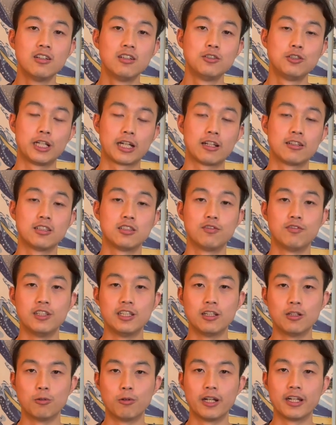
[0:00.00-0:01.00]
check out this
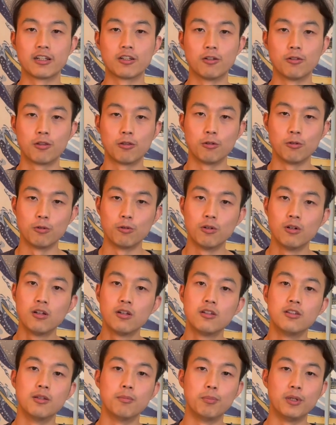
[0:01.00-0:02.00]
video where I go through
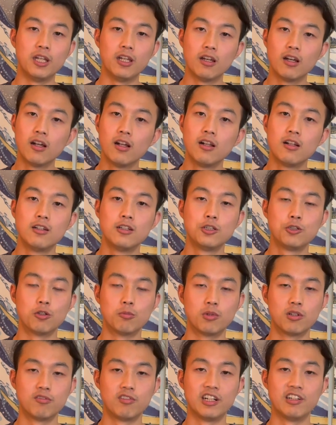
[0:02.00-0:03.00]
the beat, show
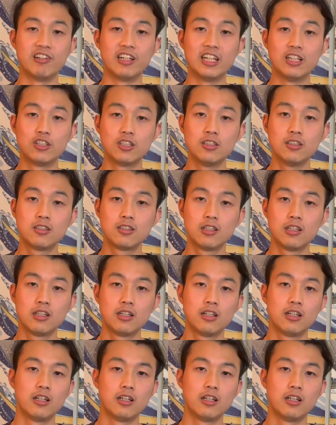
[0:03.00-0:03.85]
more variations,